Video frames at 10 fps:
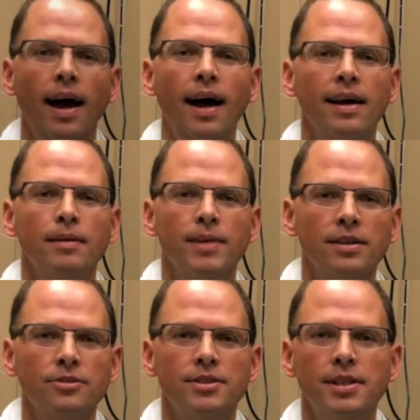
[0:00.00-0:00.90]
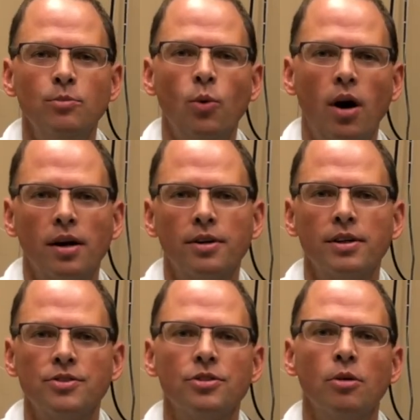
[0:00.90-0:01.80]
Hi, I'm Dr. Tim
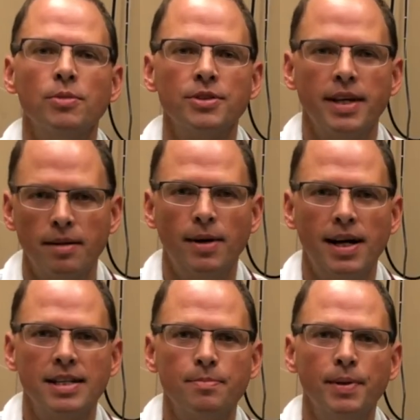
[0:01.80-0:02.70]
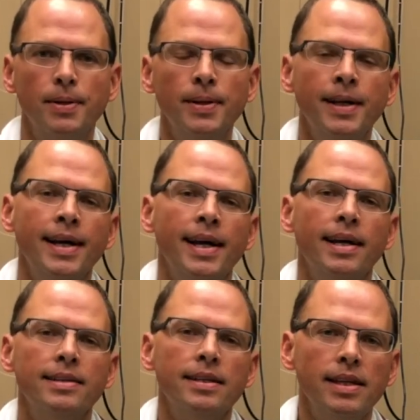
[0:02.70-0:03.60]
Walker at Somers Animal Hospital,
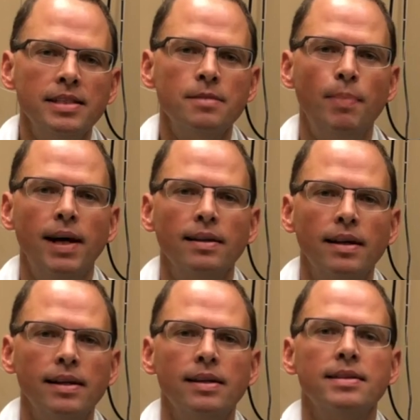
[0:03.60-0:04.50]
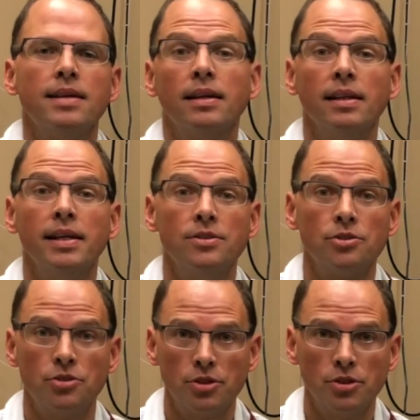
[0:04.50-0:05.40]
and today's spotlight is on
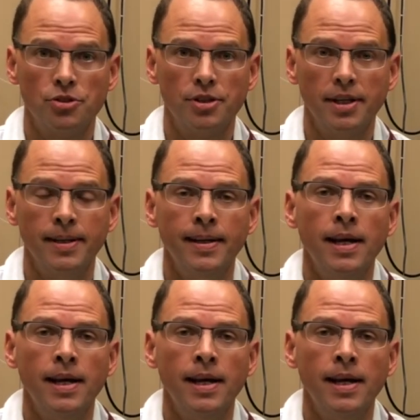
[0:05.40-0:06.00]
laser surgery.